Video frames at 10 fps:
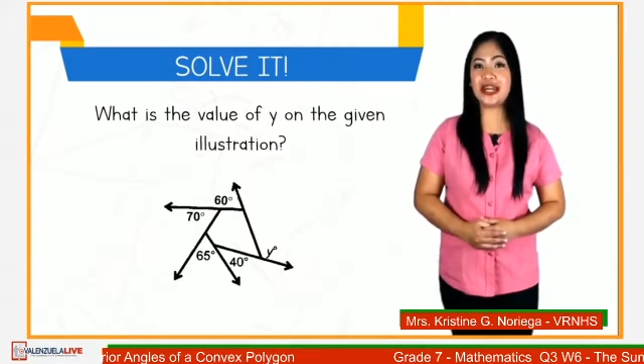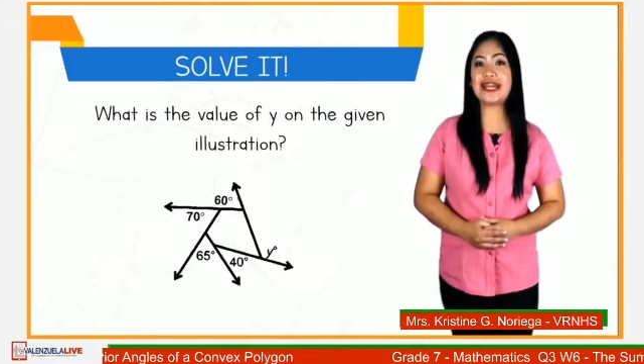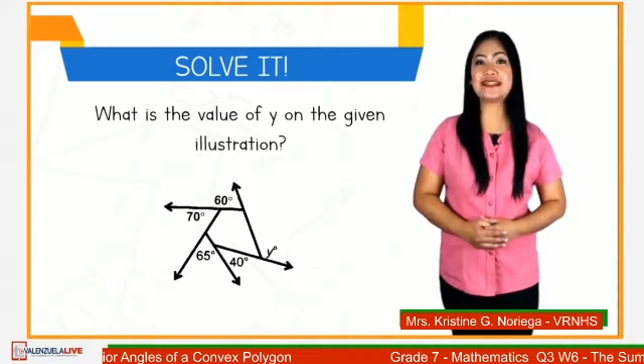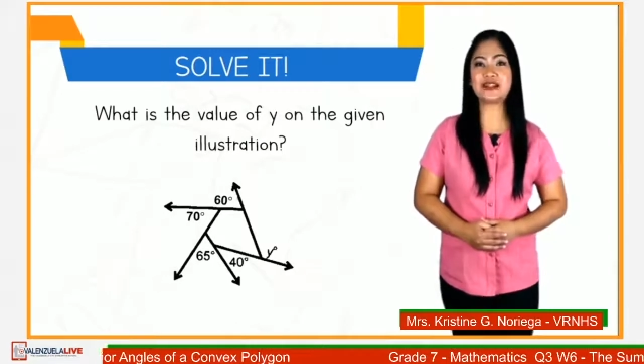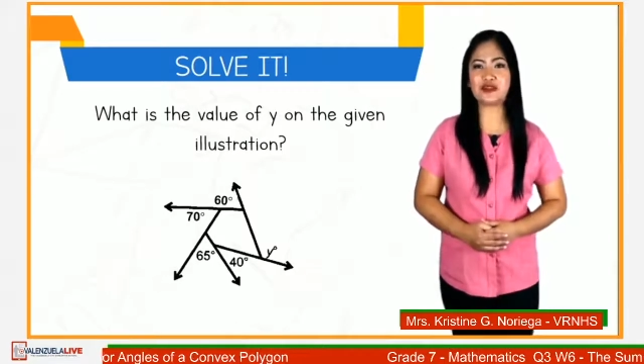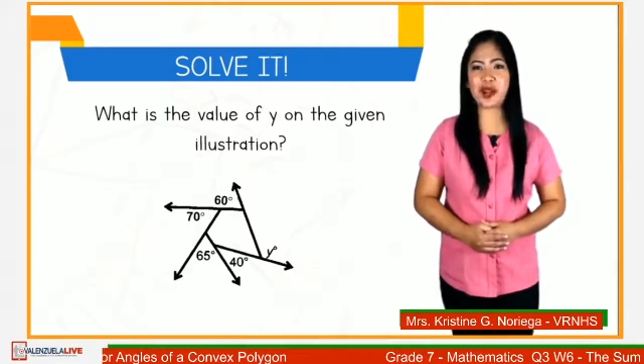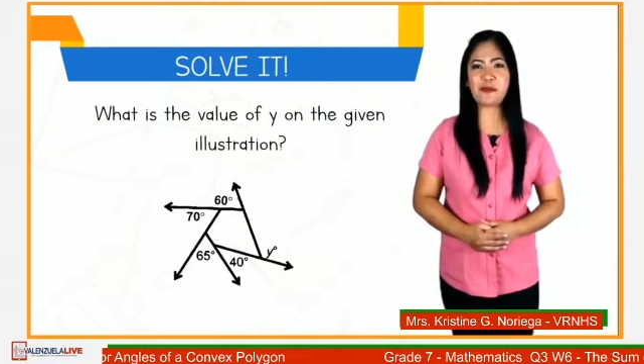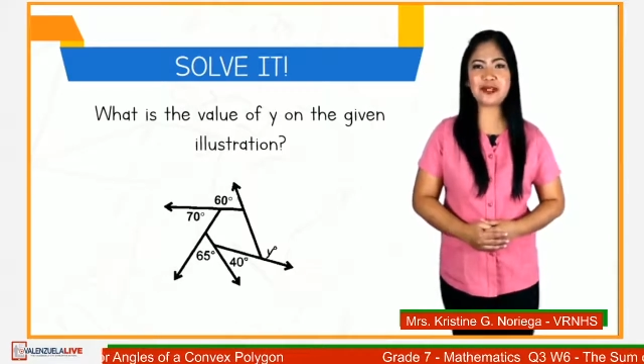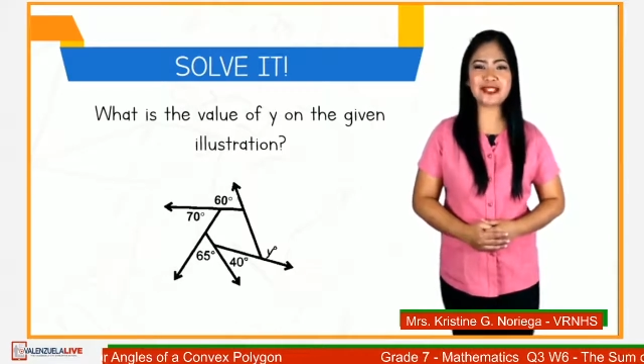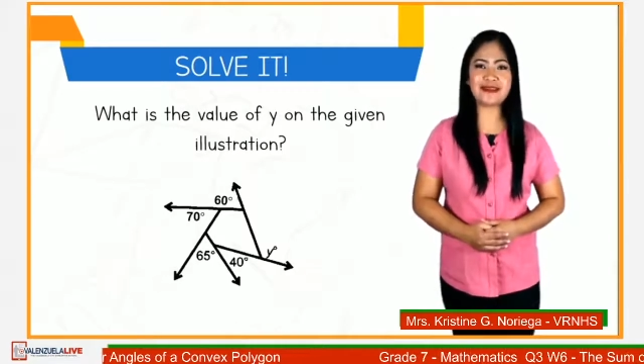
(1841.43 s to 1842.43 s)
is a
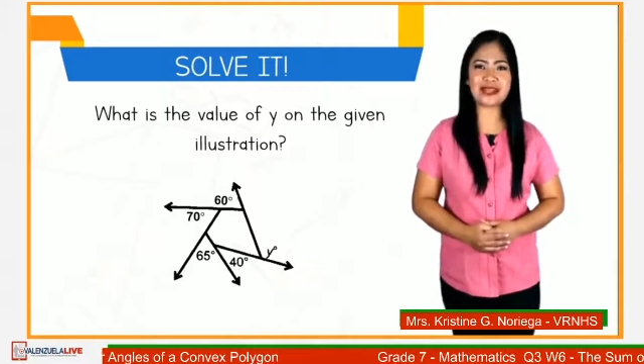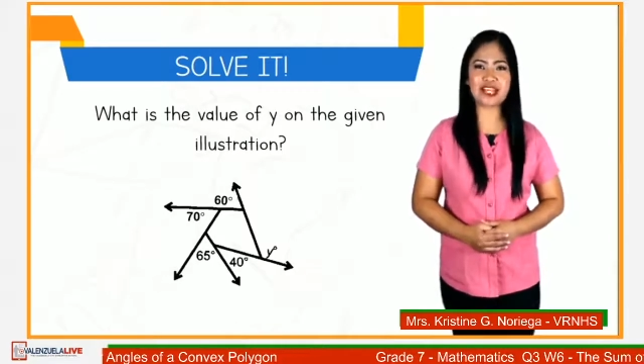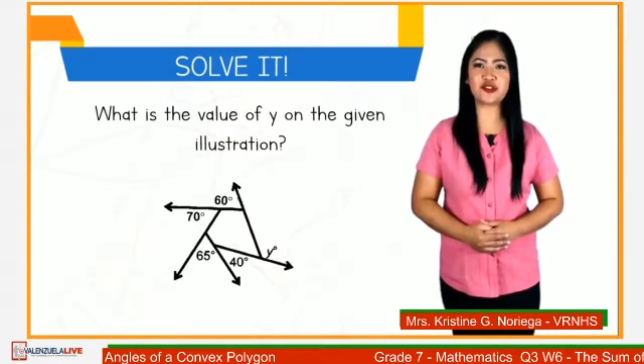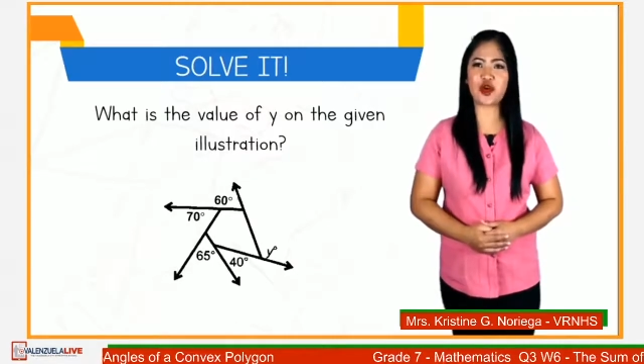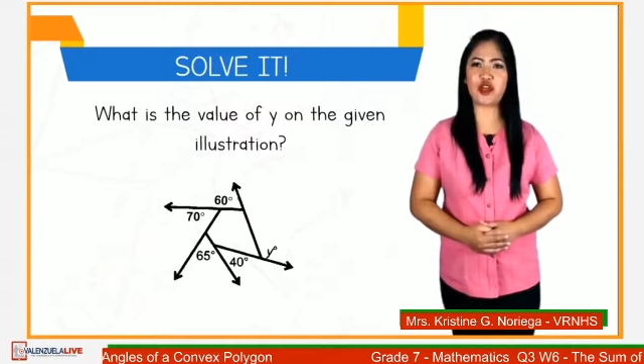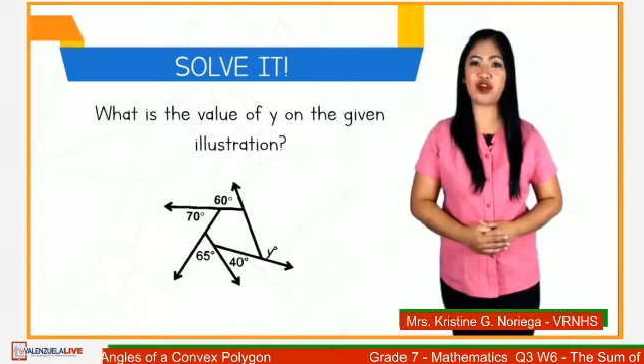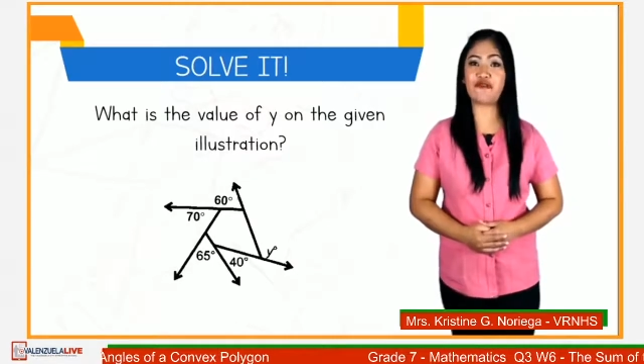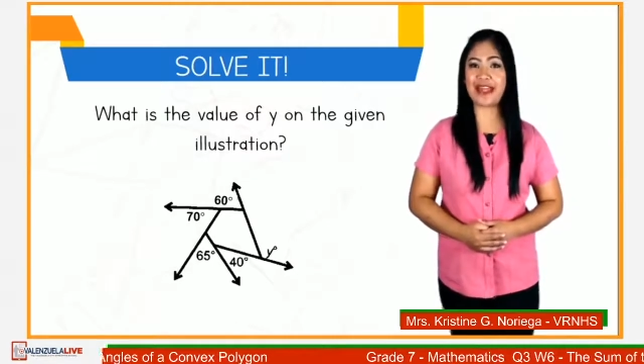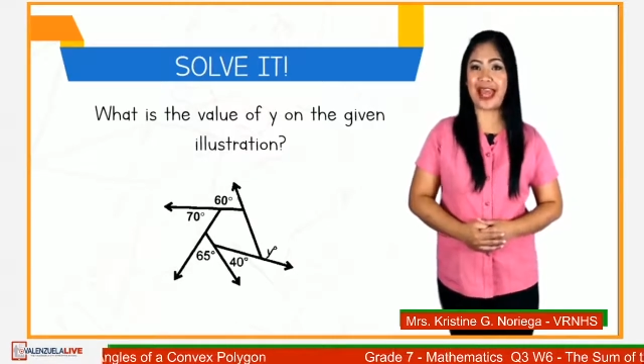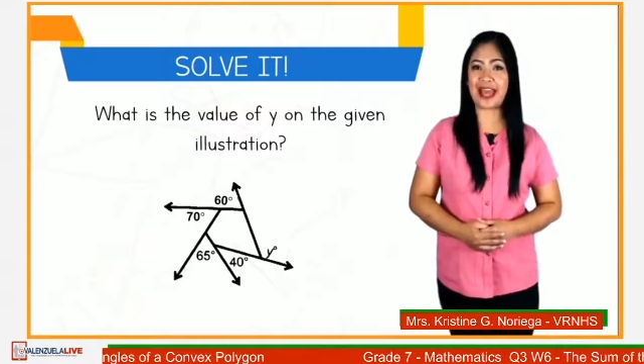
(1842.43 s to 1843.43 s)
representation of an
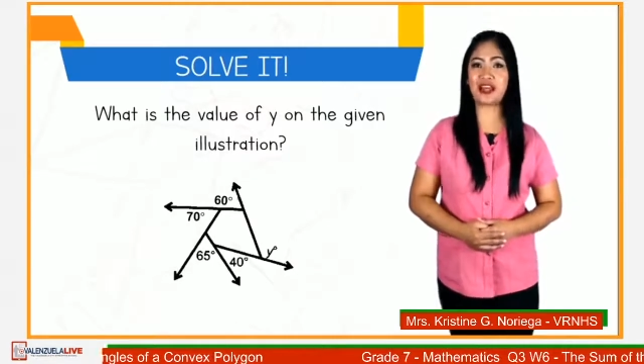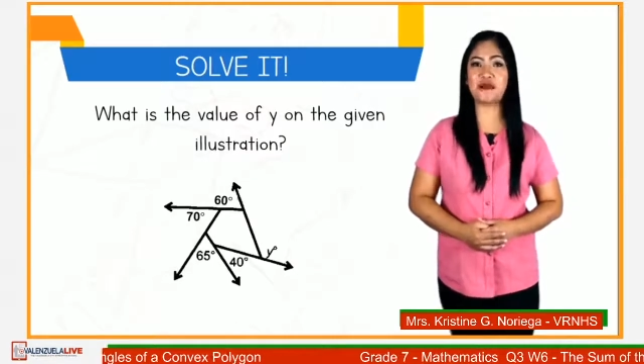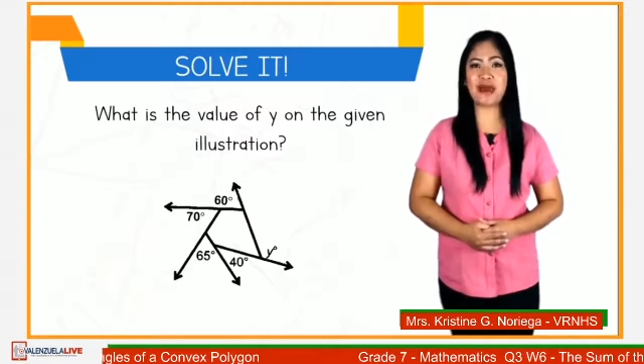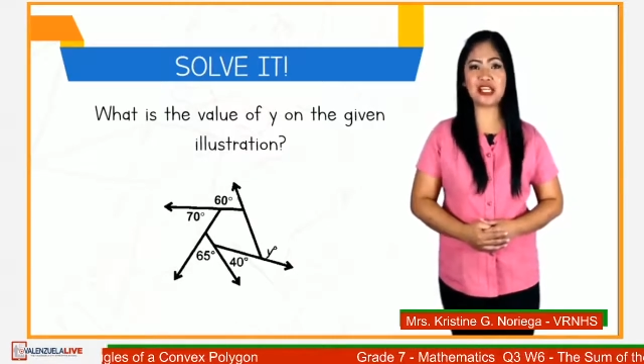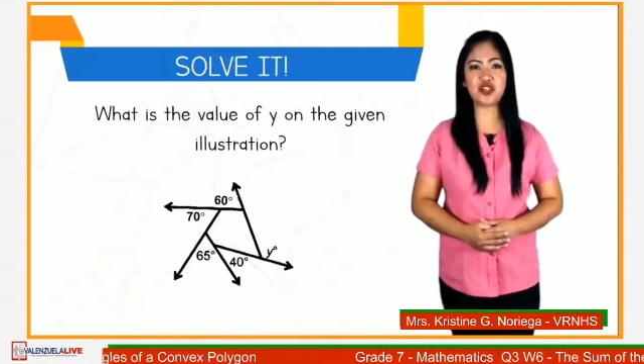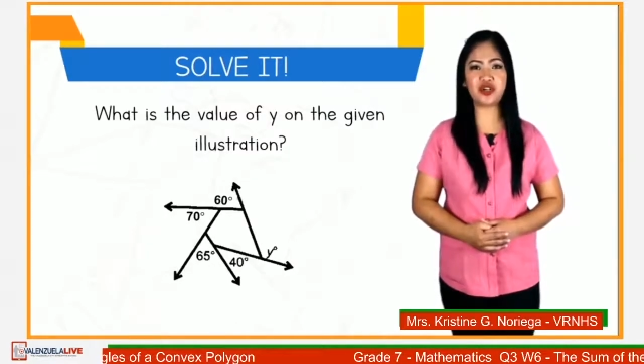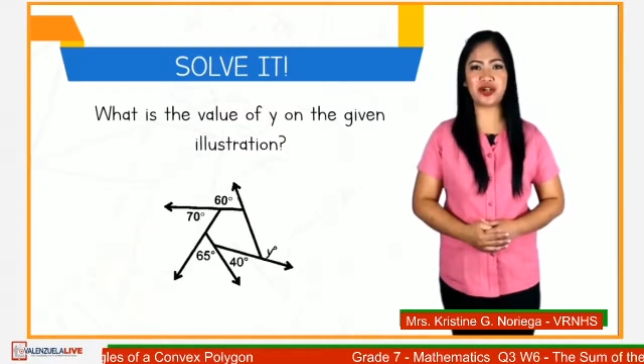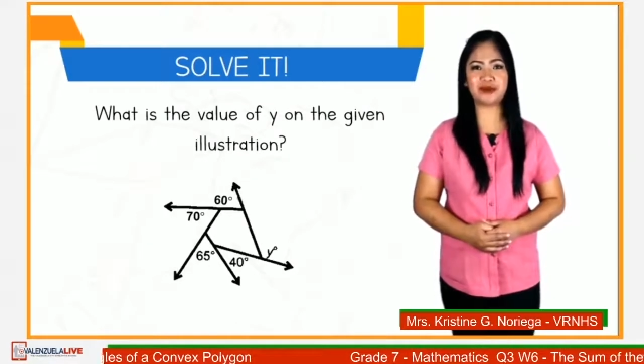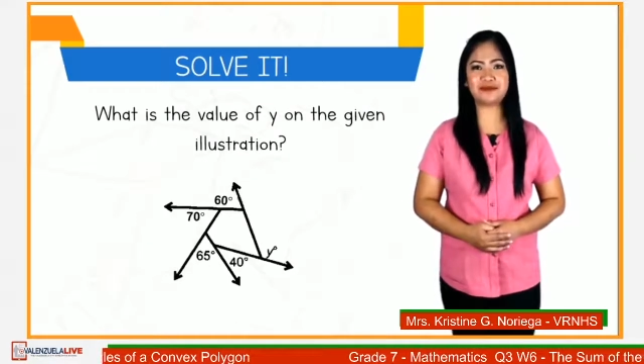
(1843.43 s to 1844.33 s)
angle measure.